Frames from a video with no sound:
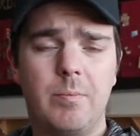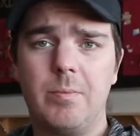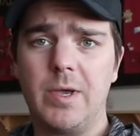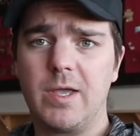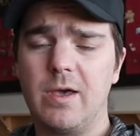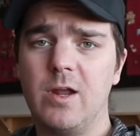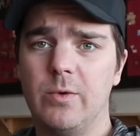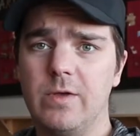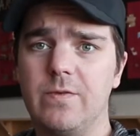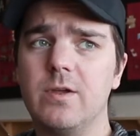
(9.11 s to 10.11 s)
Back at it
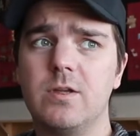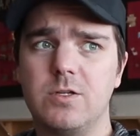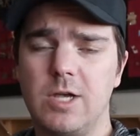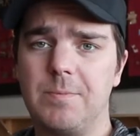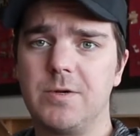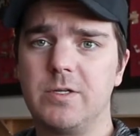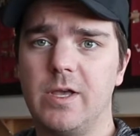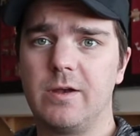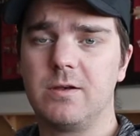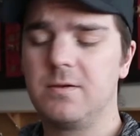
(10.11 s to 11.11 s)
with Chapter 10.